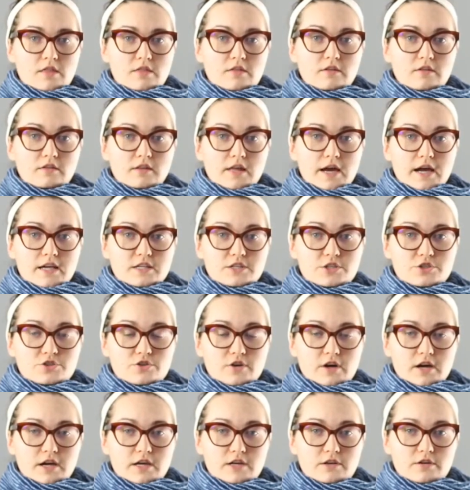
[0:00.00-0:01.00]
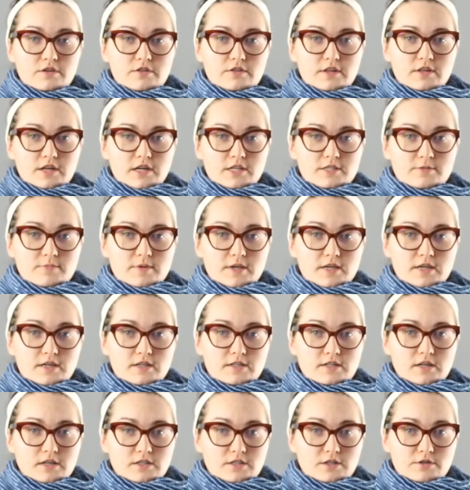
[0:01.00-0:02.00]
The last trial that is being
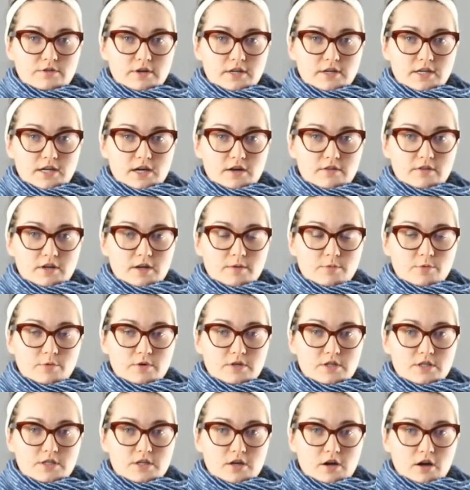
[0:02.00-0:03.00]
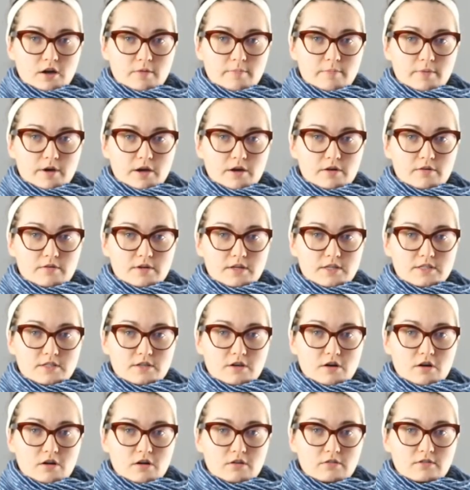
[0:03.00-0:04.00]
conducted right now that I'm going to talk about is
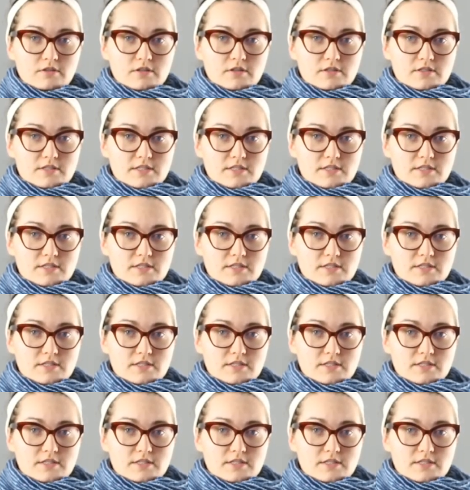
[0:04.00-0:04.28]
called